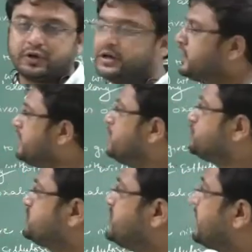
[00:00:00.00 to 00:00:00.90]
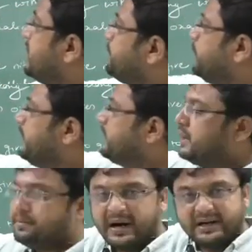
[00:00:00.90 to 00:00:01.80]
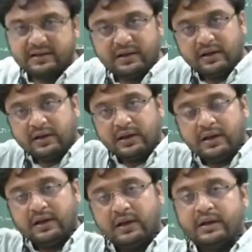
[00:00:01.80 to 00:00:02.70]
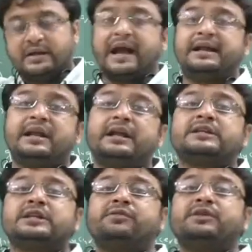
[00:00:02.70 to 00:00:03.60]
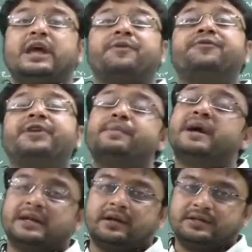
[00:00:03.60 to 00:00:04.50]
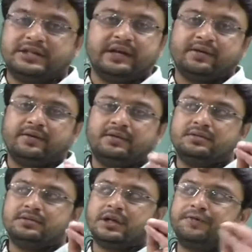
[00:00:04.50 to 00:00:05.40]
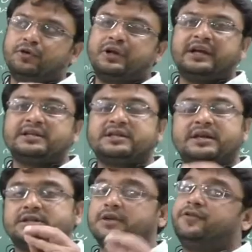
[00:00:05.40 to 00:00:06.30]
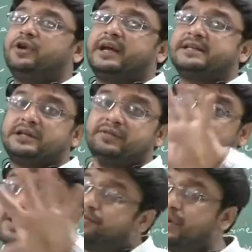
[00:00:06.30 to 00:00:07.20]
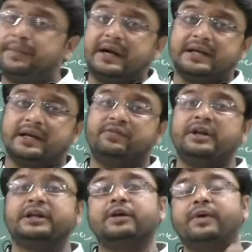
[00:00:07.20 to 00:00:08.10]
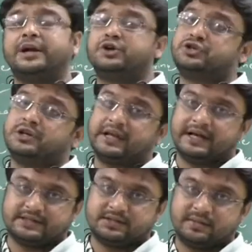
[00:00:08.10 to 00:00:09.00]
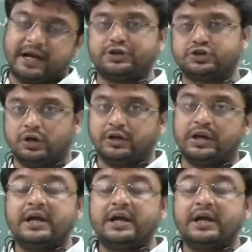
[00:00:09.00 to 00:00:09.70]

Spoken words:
Clear? So second point, but nitric acid with every metal, see, sulfuric acid with every metal will give hydrogen gas and salt.